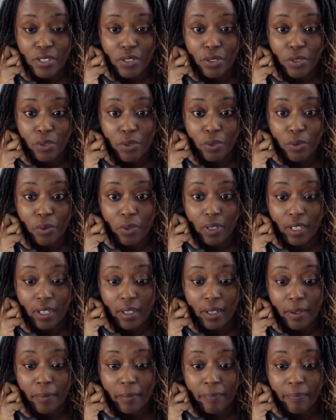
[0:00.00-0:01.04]
to
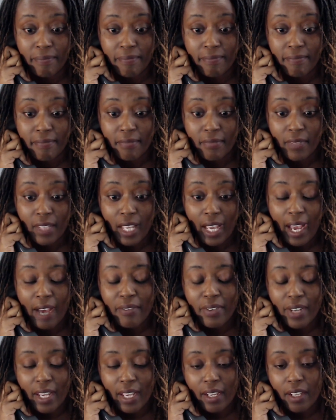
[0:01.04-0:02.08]

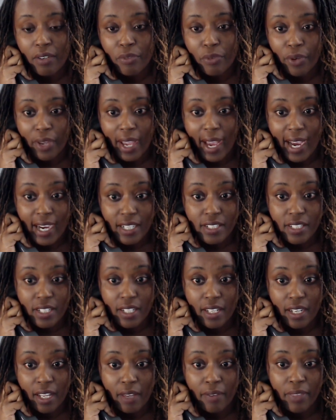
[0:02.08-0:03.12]
have a negative
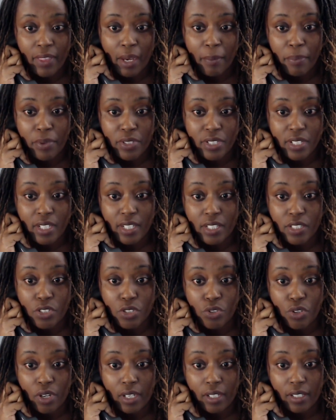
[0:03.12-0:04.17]
reaction if that person is
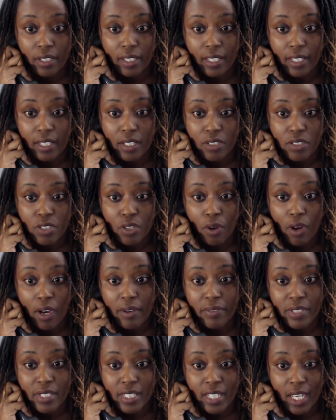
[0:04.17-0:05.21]
struggling. So
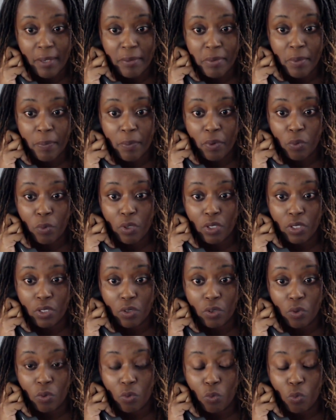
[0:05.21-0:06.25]
oftentimes
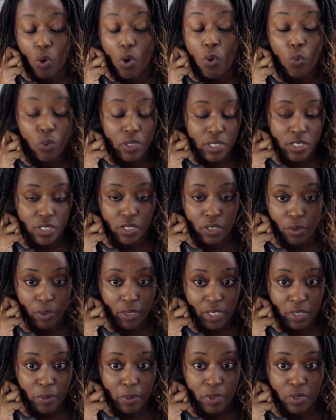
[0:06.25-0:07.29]
people won't want to
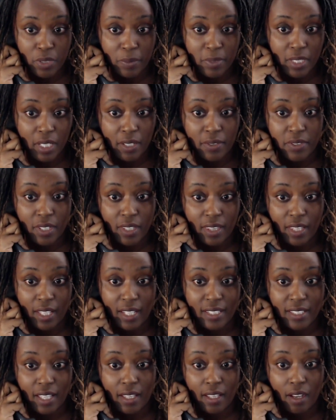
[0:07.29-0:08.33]
expose themselves to
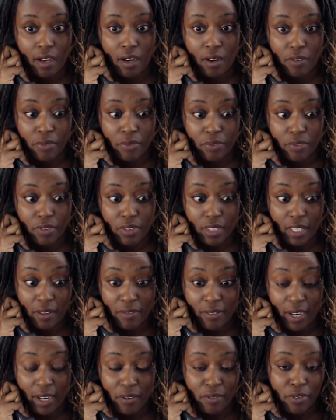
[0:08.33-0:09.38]
things that they
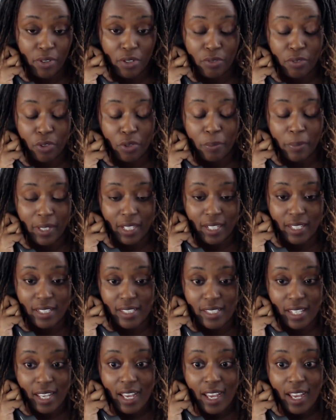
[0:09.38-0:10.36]
find fearful, because